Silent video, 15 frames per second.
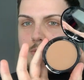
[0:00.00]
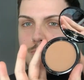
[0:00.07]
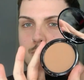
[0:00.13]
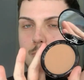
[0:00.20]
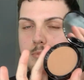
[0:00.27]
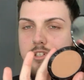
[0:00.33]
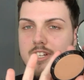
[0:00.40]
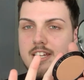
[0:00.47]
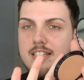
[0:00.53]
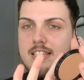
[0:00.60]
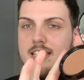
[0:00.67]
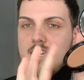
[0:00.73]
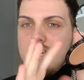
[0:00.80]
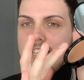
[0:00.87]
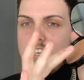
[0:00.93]
warm shade
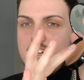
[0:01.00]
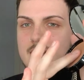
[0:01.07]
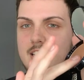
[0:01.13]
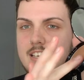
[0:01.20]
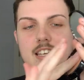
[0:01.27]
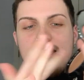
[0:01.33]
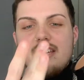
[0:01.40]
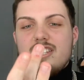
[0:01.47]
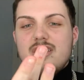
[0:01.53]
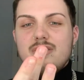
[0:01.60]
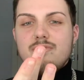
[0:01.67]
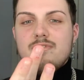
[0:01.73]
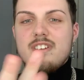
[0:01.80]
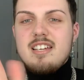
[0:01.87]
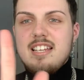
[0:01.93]
here. It's just
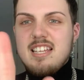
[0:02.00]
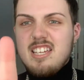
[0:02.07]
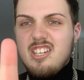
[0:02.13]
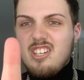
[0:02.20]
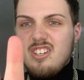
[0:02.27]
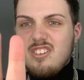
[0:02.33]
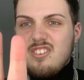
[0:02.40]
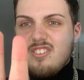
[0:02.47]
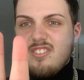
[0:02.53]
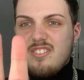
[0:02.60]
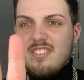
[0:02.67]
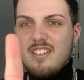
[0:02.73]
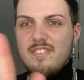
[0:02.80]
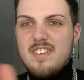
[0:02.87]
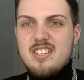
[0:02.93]
really cute,
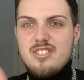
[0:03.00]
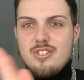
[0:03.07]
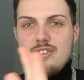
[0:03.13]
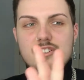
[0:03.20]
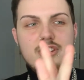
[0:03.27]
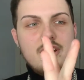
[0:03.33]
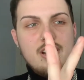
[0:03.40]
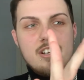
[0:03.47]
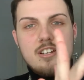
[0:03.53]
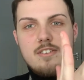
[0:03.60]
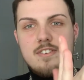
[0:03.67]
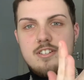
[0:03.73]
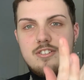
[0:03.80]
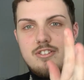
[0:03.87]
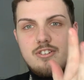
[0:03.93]
nothing too dark,
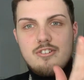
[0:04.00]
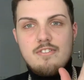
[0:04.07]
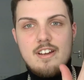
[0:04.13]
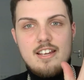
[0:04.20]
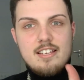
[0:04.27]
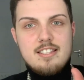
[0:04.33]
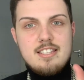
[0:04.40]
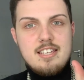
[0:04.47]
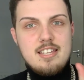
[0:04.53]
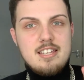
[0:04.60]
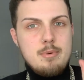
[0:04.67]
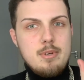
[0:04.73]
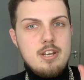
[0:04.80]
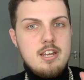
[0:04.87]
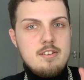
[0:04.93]
nothing too crazy.
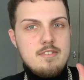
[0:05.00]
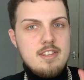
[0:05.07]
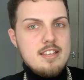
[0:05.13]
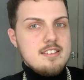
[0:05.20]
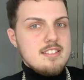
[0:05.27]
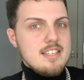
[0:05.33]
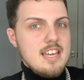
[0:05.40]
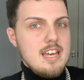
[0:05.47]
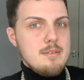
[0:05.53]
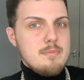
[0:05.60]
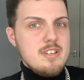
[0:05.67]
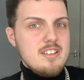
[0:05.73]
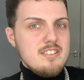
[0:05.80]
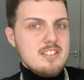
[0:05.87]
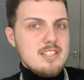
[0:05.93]
Put it over that scab,
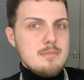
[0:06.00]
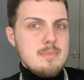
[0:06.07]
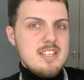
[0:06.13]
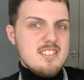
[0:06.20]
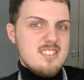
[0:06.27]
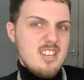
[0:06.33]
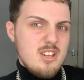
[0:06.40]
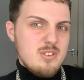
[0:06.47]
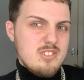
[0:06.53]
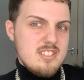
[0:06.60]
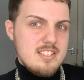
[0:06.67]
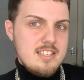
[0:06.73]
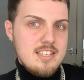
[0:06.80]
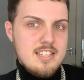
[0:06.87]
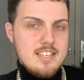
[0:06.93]
you know, it's just a bit
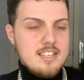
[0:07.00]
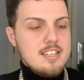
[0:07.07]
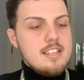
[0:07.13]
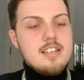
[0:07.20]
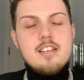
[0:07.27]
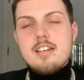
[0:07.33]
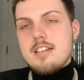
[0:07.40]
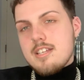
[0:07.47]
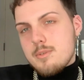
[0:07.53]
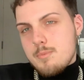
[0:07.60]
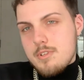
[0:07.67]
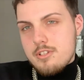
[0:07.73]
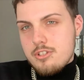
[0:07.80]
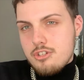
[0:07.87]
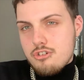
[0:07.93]
toasty. It's
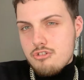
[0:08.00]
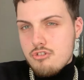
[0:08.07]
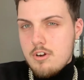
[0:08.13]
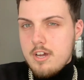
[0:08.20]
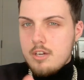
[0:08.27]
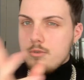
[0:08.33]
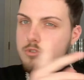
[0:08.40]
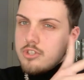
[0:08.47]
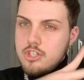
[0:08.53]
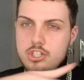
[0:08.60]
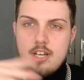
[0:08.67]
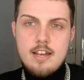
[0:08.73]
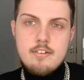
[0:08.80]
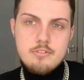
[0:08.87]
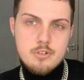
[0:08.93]
one to try. Also,
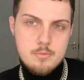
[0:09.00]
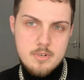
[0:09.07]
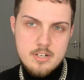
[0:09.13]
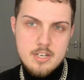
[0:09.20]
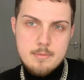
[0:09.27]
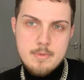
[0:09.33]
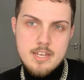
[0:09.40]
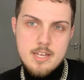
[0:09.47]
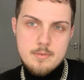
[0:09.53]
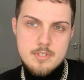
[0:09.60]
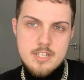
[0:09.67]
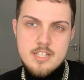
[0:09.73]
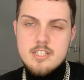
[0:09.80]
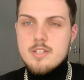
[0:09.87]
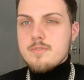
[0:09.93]
shout out, I'm not wearing any makeup
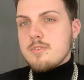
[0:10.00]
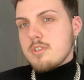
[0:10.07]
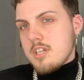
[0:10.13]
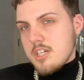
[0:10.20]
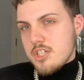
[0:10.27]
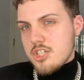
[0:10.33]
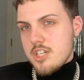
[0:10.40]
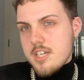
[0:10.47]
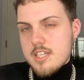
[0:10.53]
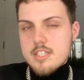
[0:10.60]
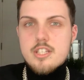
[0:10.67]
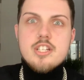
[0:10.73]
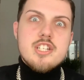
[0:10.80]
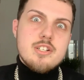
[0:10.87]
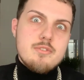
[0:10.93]
today because I feel like shit,
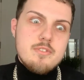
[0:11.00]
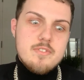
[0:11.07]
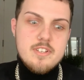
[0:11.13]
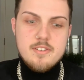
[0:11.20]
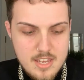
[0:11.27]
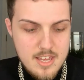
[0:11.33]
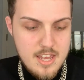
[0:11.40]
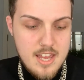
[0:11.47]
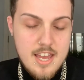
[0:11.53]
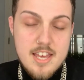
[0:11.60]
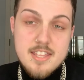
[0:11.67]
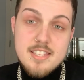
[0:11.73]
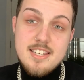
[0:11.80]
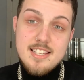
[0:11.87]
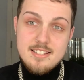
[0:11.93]
so deal with it.
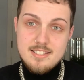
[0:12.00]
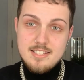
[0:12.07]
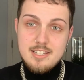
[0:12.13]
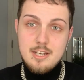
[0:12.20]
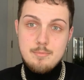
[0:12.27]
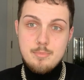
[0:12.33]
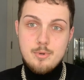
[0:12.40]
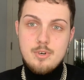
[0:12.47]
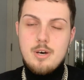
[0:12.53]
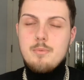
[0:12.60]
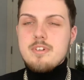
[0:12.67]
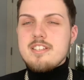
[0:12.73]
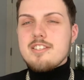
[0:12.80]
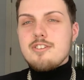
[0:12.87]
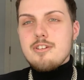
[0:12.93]
The next thing I bought, I
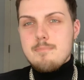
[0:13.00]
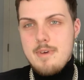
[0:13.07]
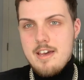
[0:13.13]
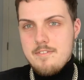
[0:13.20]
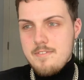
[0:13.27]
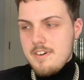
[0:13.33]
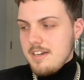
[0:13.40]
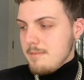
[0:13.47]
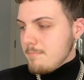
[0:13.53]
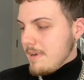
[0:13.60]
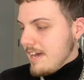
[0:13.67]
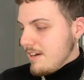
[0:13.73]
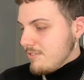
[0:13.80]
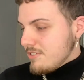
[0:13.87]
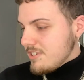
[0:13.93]
wanted a new mattifying
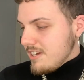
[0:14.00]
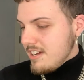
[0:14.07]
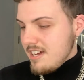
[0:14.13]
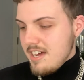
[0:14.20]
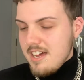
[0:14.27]
powder.